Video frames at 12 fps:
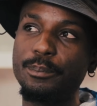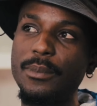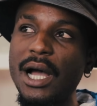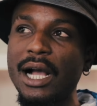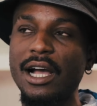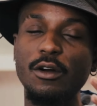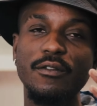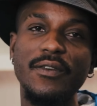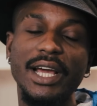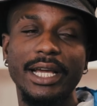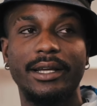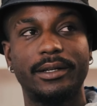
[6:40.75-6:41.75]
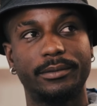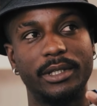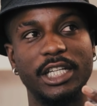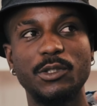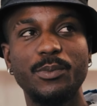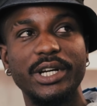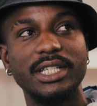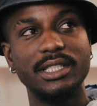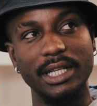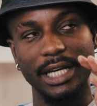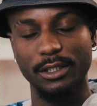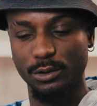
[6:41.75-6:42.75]
I kind of like experienced
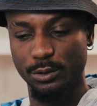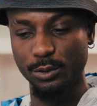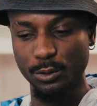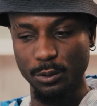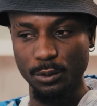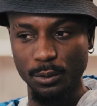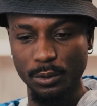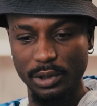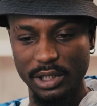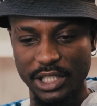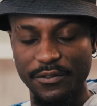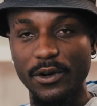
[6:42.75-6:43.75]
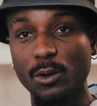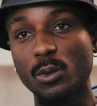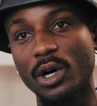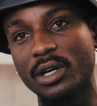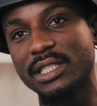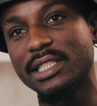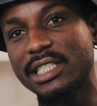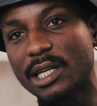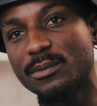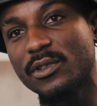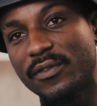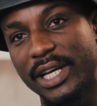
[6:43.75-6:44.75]
like two different worlds in
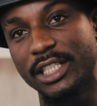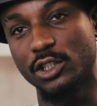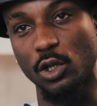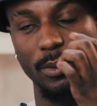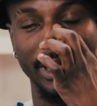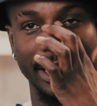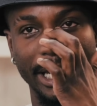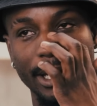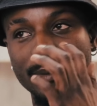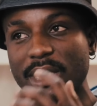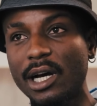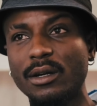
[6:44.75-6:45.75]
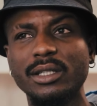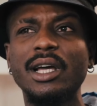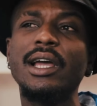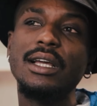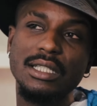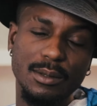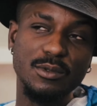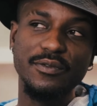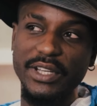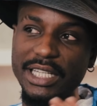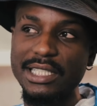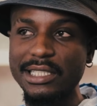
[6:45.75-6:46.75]
terms of like Joburg and Cape Town, in terms of
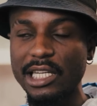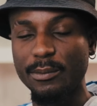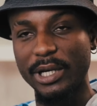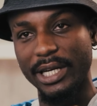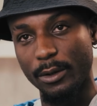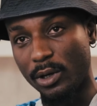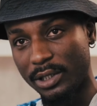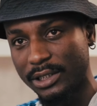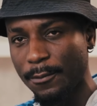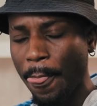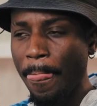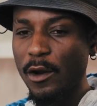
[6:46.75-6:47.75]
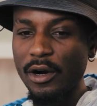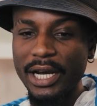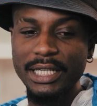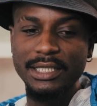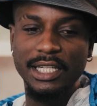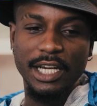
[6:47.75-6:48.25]
the entertainment world, right?